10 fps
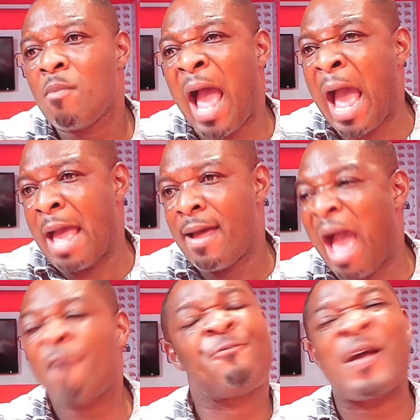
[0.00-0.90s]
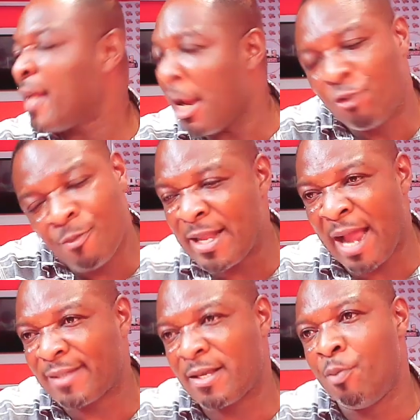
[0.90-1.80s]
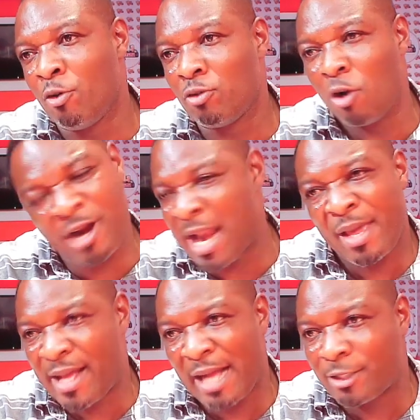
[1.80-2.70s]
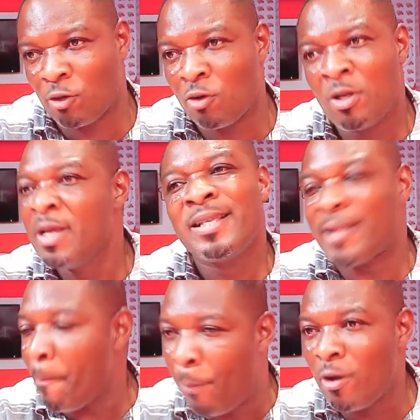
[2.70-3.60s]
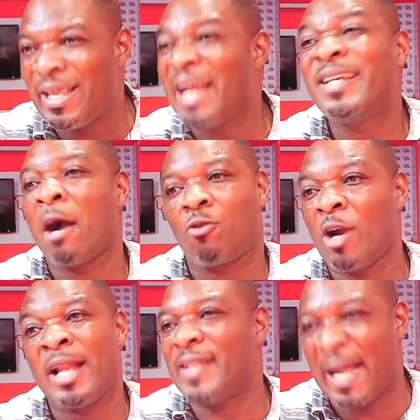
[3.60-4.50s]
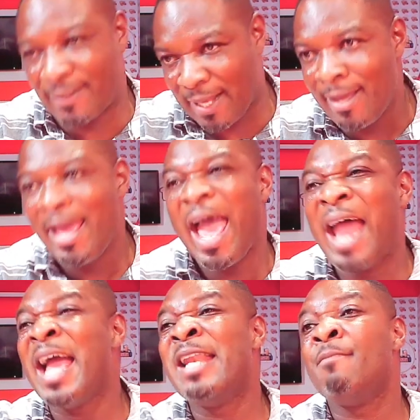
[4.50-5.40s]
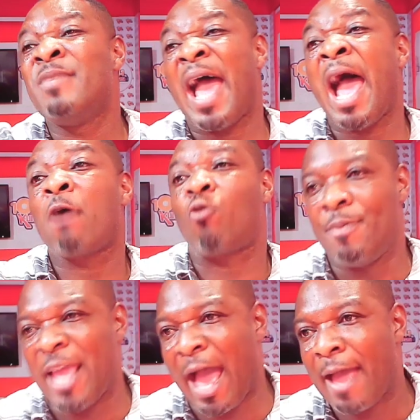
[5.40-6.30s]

Ah, I'm affecting Ejuma in a simple. No crana make catch on. Simple, ye dear granny chatter. And ye name the Elkobia.